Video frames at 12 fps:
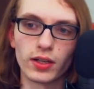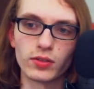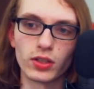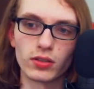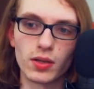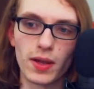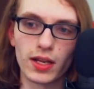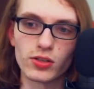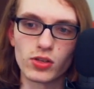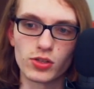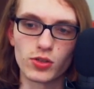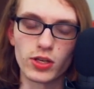Command is
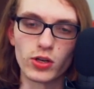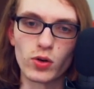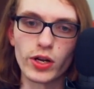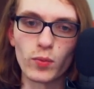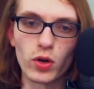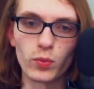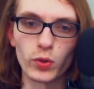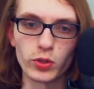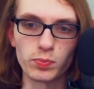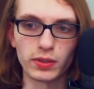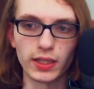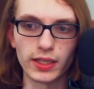also the only one where you
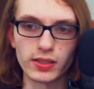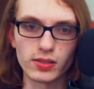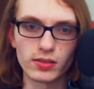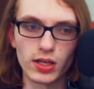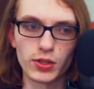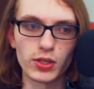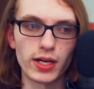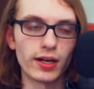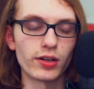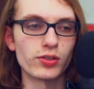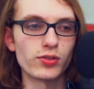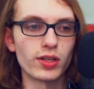play as other
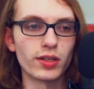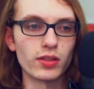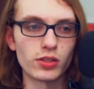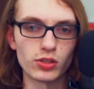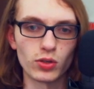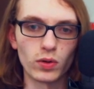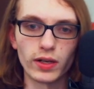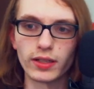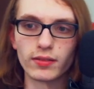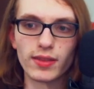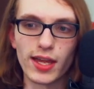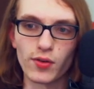characters in the story
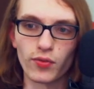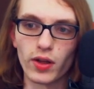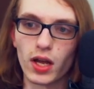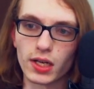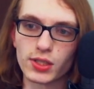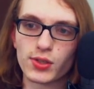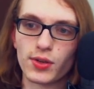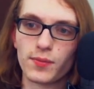than Fox.